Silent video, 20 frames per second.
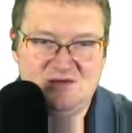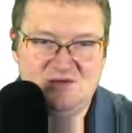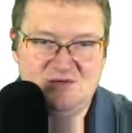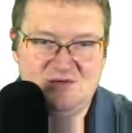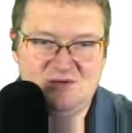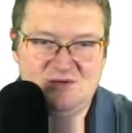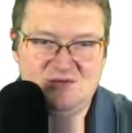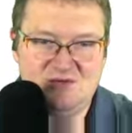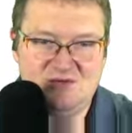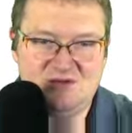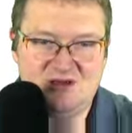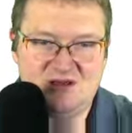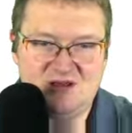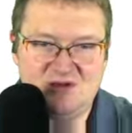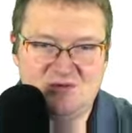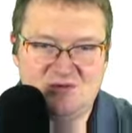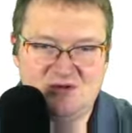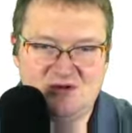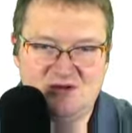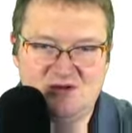What was the
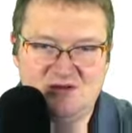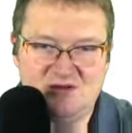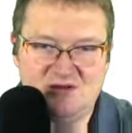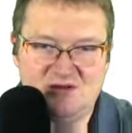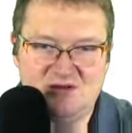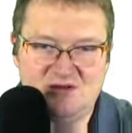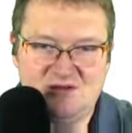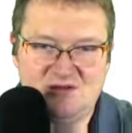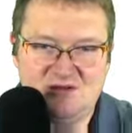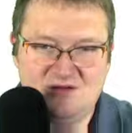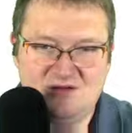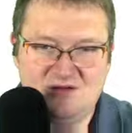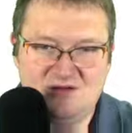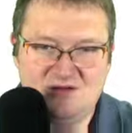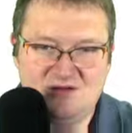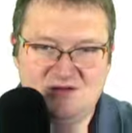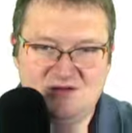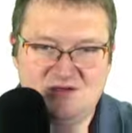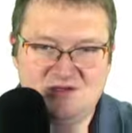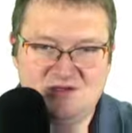other one?
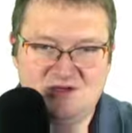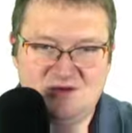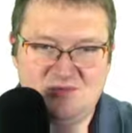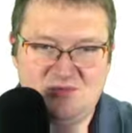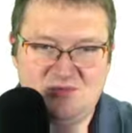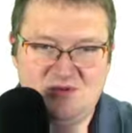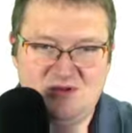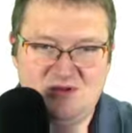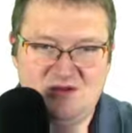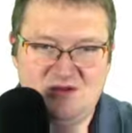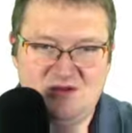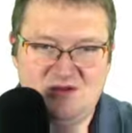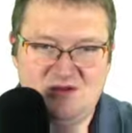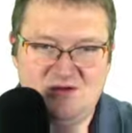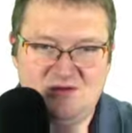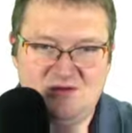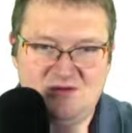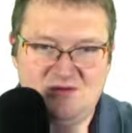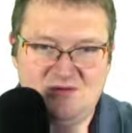Chippy.